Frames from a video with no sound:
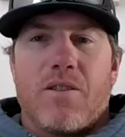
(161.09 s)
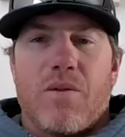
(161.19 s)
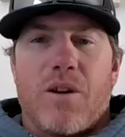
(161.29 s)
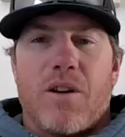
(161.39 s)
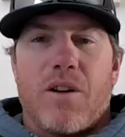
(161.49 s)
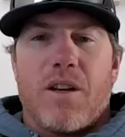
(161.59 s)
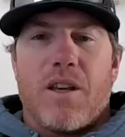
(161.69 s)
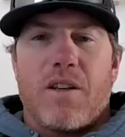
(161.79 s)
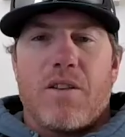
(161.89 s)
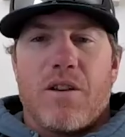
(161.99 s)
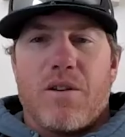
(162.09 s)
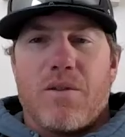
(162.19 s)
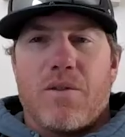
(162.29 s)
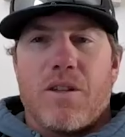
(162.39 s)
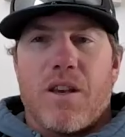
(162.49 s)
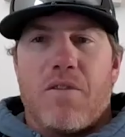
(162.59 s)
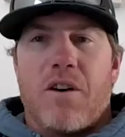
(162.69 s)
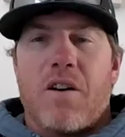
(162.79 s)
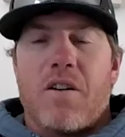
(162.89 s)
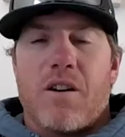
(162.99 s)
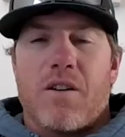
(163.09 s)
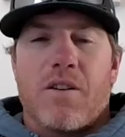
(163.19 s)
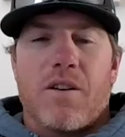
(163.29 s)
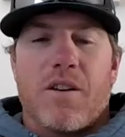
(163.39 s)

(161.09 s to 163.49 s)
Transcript: So I wanted to catch those and they fought harder.